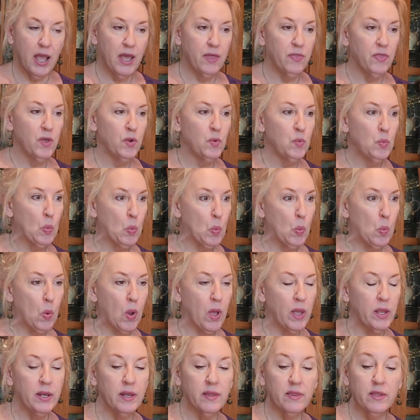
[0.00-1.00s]
And
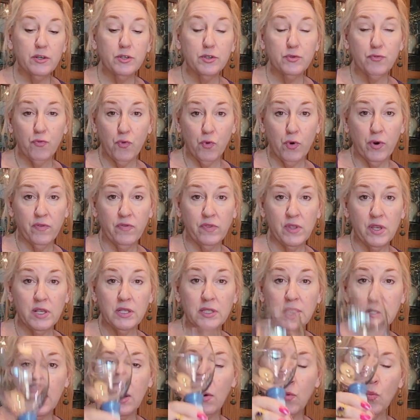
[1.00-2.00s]
then there's 4 of
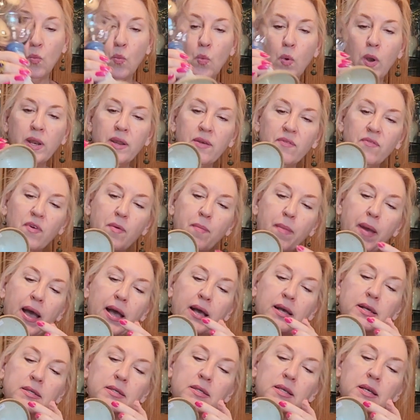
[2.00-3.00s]
these, and one of them
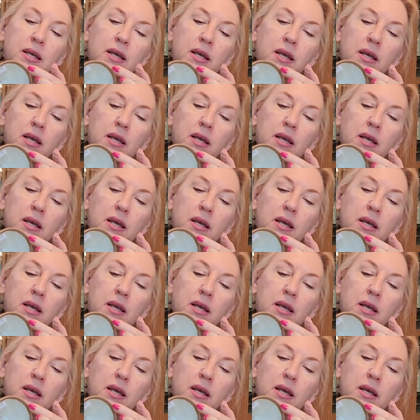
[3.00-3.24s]
has